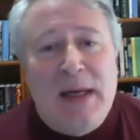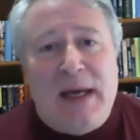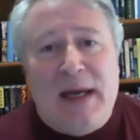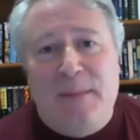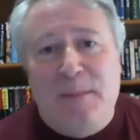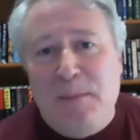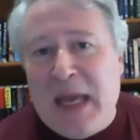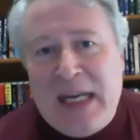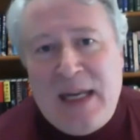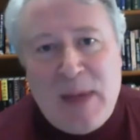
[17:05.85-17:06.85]

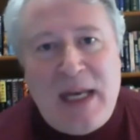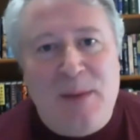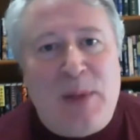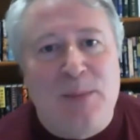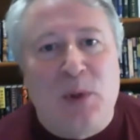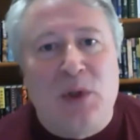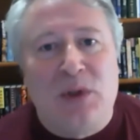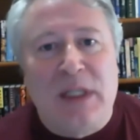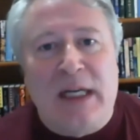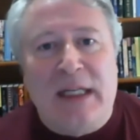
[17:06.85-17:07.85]
Many people
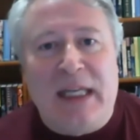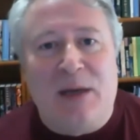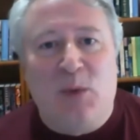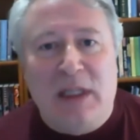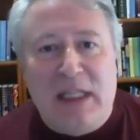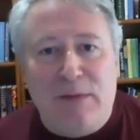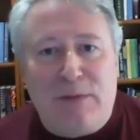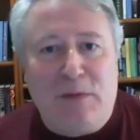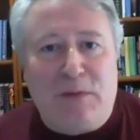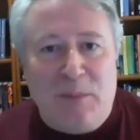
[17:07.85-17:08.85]
get relief
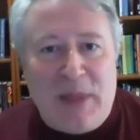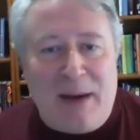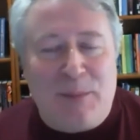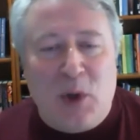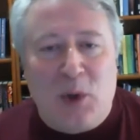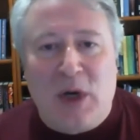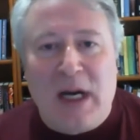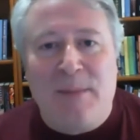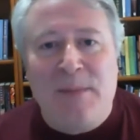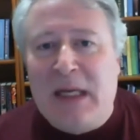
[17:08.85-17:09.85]
from that program.